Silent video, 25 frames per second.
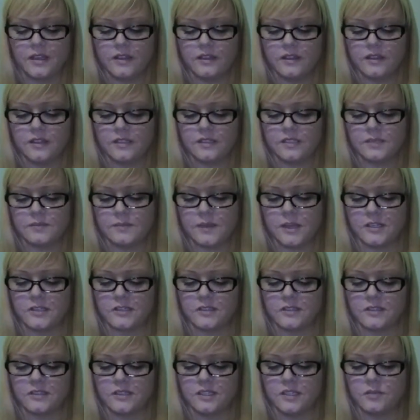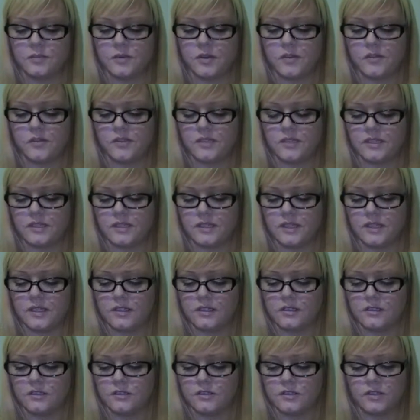This special sneak preview CD
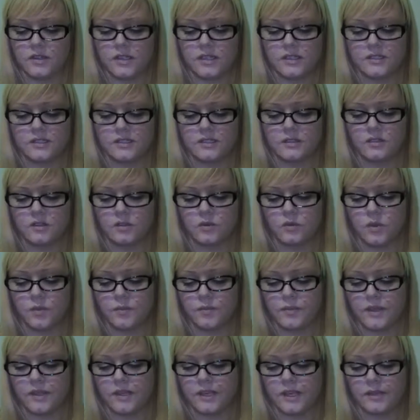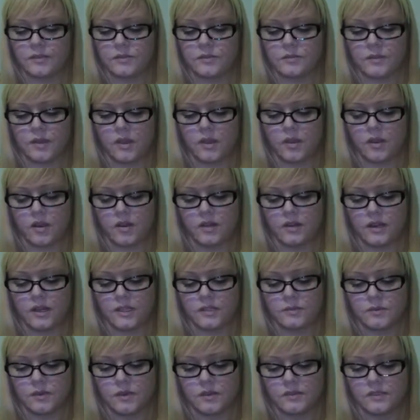includes their hit single, Quit Playing Games with My Heart,
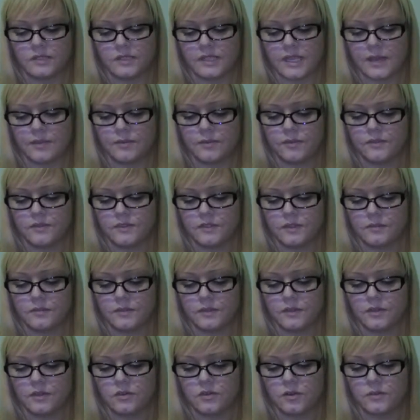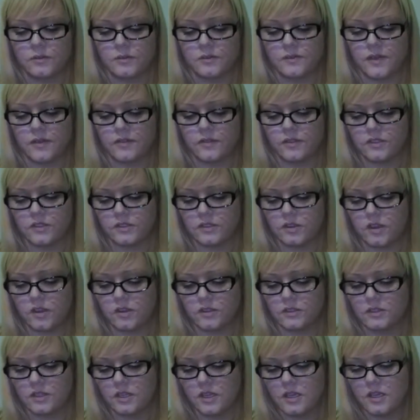as well as a sample of some of the group's favorite
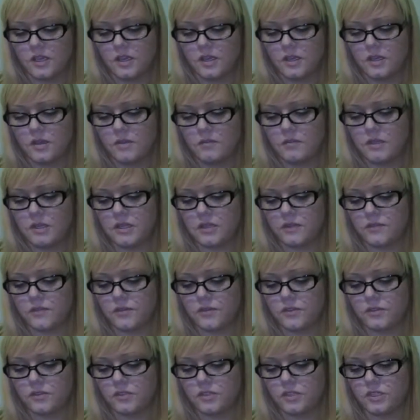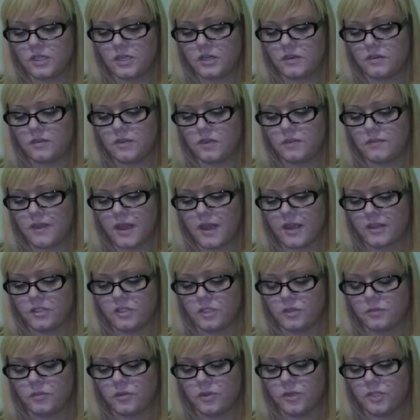songs. Be the first to hear the
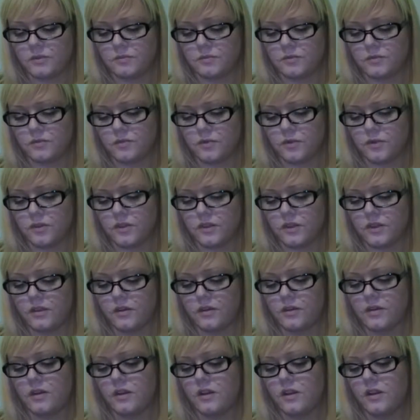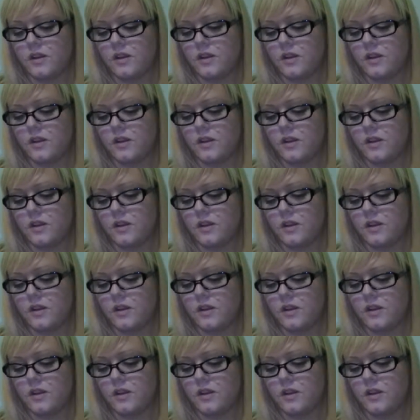Backstreet Boys before their